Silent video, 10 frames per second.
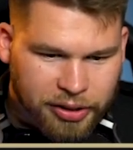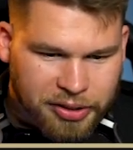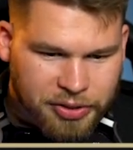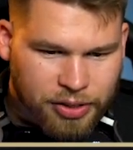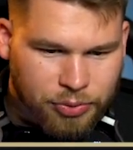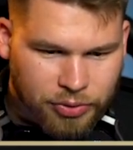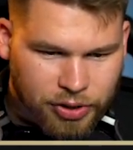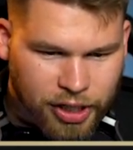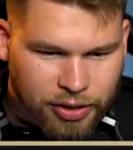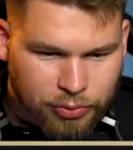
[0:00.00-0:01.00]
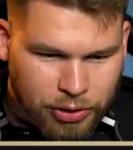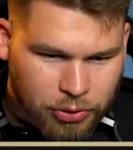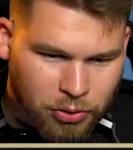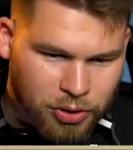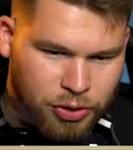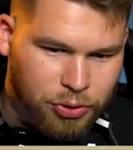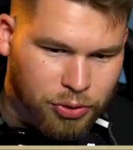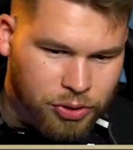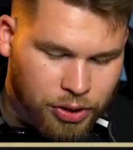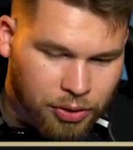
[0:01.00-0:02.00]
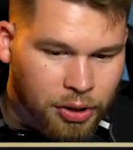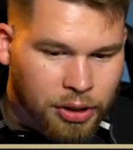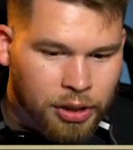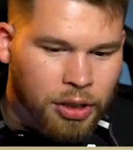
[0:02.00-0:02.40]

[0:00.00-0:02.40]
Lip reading: Like it says, negative recoil control. So